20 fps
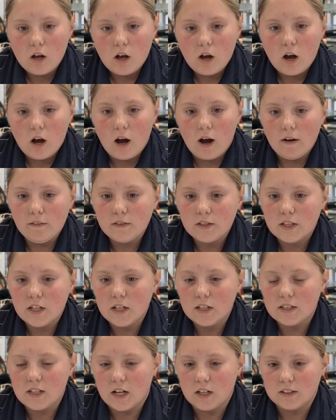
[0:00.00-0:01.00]
After
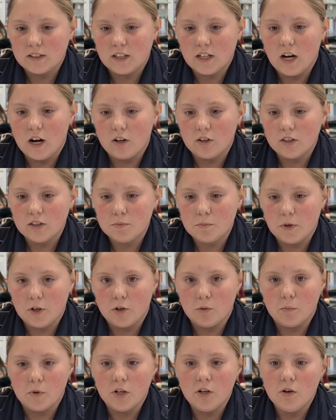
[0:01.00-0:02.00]
conducting our
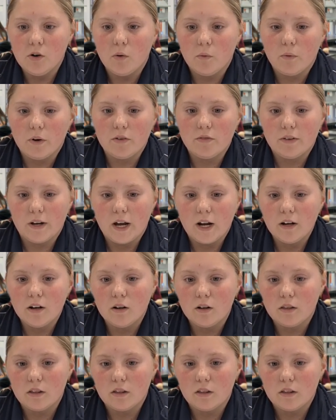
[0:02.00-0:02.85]
experiment, we found